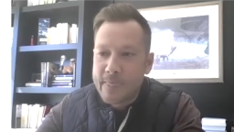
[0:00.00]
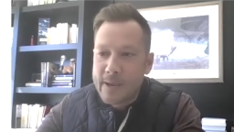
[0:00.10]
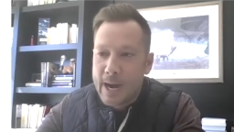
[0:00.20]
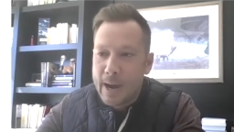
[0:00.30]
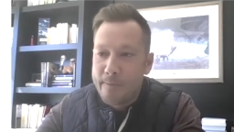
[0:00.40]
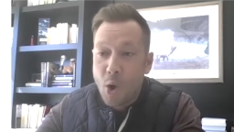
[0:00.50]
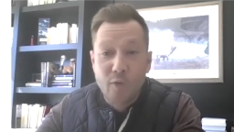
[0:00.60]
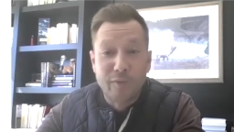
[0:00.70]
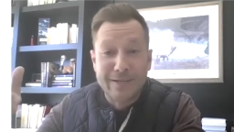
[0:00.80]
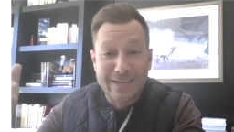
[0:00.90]

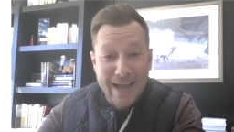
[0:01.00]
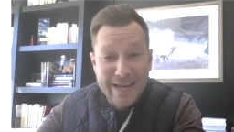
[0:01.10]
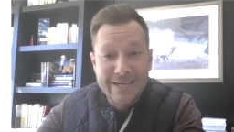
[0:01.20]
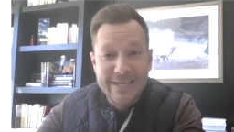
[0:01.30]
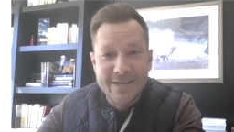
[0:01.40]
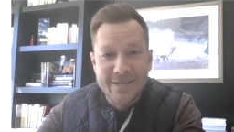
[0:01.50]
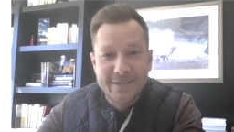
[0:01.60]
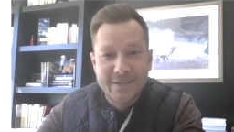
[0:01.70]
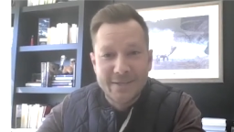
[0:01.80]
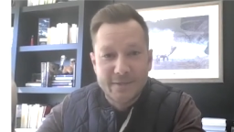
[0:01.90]
over 90
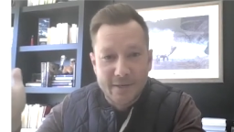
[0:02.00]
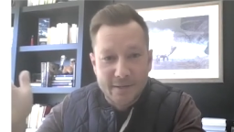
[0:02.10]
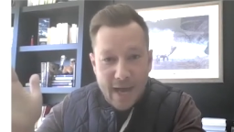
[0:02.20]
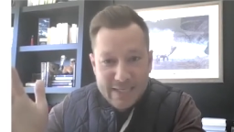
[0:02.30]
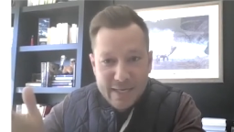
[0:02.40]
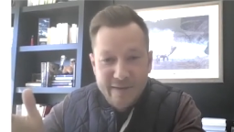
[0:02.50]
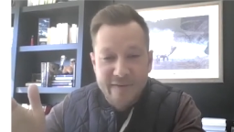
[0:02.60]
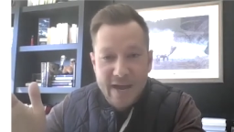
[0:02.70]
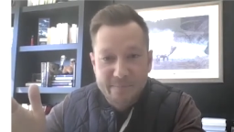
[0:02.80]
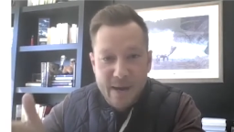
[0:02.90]

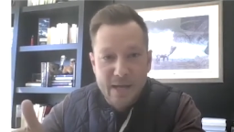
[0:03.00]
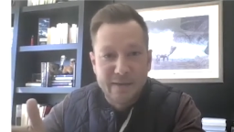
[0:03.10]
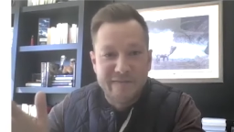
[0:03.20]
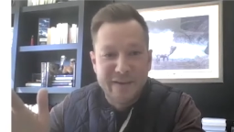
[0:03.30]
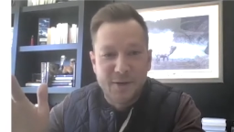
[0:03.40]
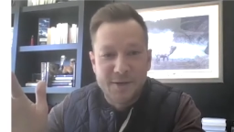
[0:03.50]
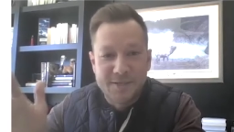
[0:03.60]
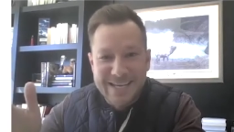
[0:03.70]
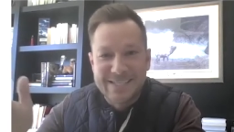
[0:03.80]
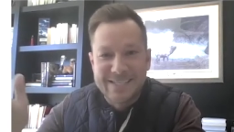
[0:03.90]
identified polyphenols
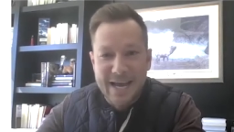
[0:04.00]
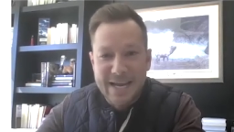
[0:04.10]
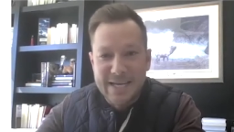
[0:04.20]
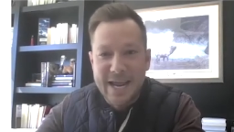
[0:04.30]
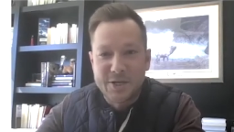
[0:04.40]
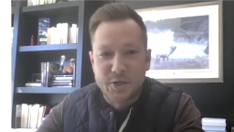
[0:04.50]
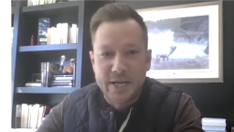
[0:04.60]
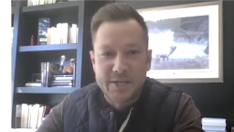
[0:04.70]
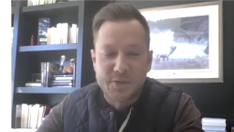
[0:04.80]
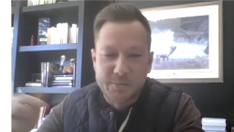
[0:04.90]
inside
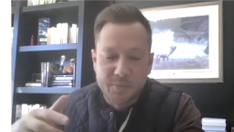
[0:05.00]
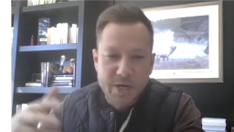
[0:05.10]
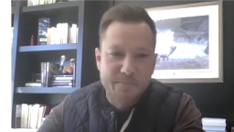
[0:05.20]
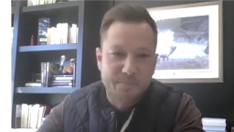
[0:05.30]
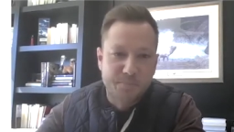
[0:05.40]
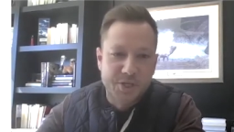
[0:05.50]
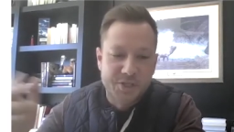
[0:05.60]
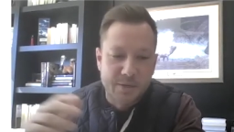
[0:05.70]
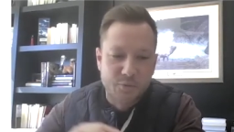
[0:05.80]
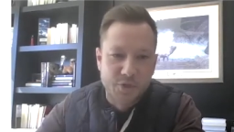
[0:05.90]
Naturenet. So it was
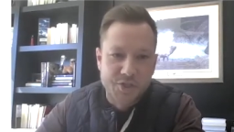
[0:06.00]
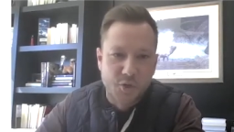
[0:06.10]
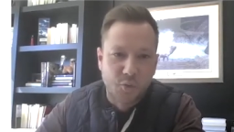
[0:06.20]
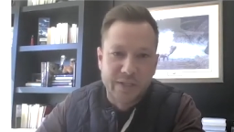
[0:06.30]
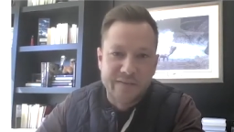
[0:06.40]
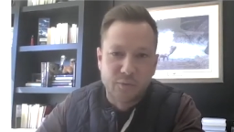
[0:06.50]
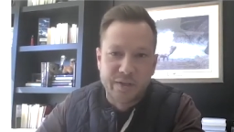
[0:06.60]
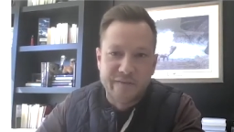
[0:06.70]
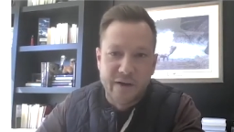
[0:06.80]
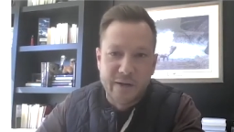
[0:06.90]
just a
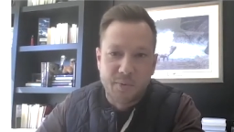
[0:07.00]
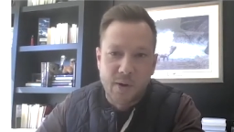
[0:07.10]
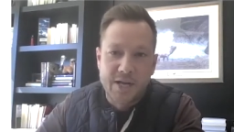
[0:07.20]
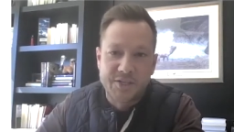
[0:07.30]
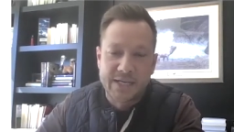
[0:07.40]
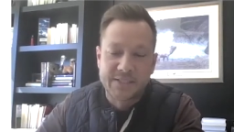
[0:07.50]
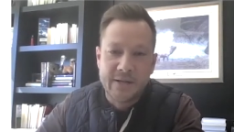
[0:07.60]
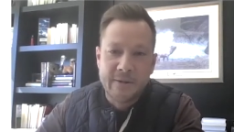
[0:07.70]
really fun project.